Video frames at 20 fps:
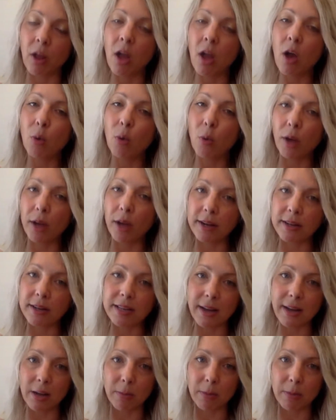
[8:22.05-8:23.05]
One is
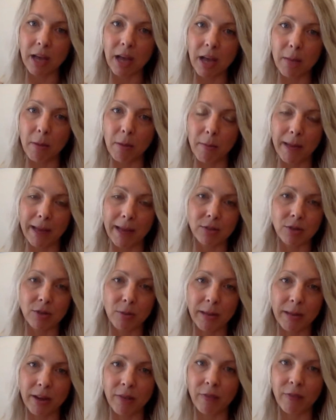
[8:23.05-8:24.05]
how to become a master
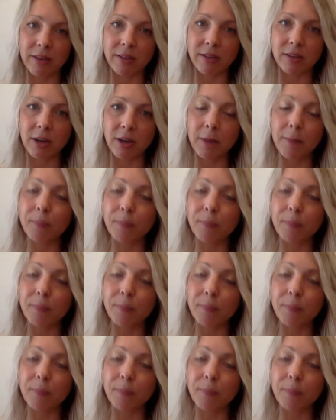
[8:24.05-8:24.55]
manifester